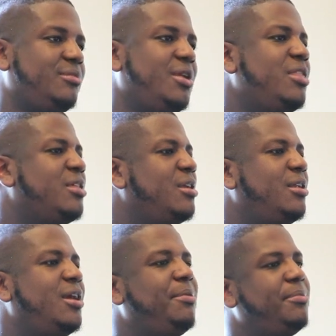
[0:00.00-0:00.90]
Other than
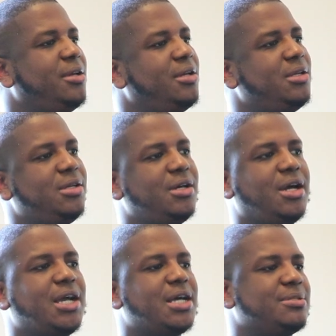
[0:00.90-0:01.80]
that, man, yeah,
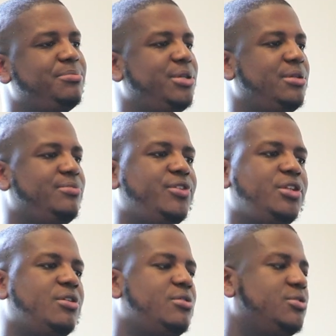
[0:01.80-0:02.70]
I got some big
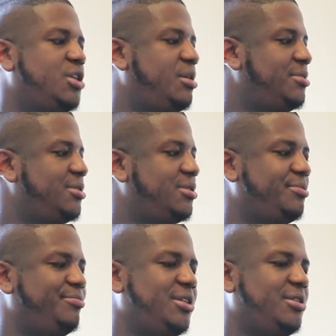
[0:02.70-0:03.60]
videos coming,
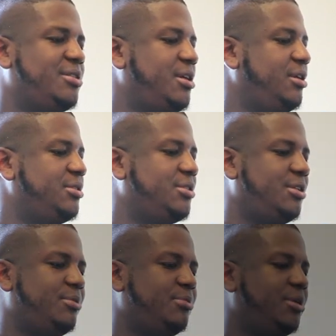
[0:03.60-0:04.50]
some big things
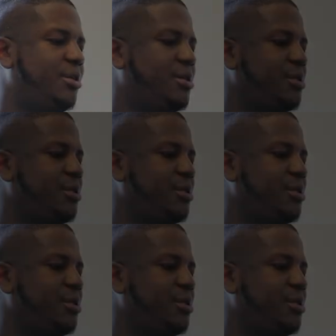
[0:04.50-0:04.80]
coming, man.